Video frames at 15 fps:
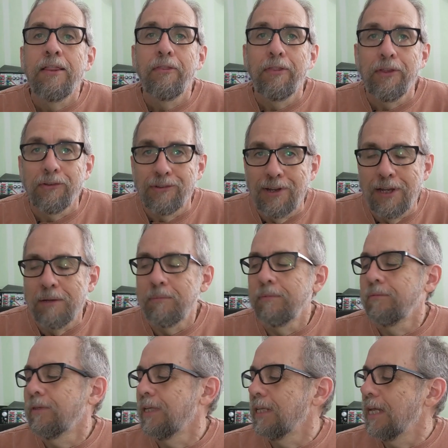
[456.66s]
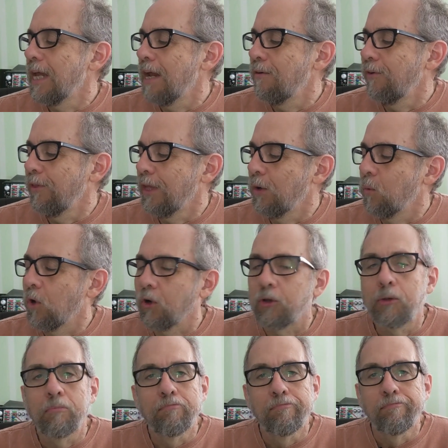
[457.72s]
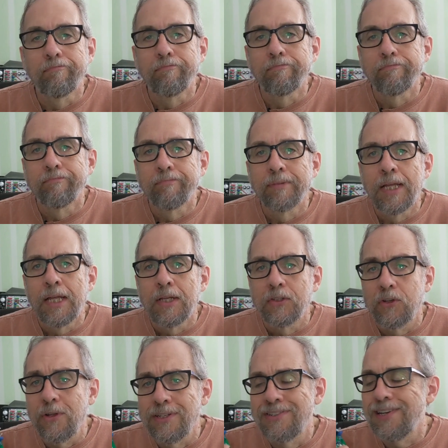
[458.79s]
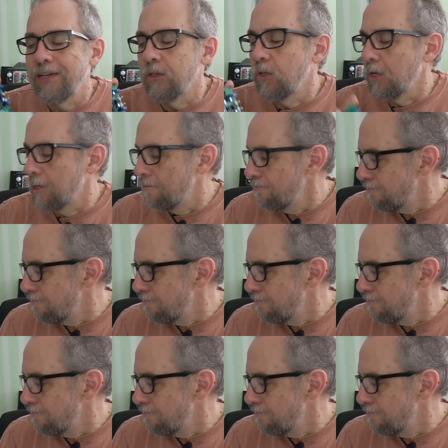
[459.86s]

This time everything works. So let's take a look.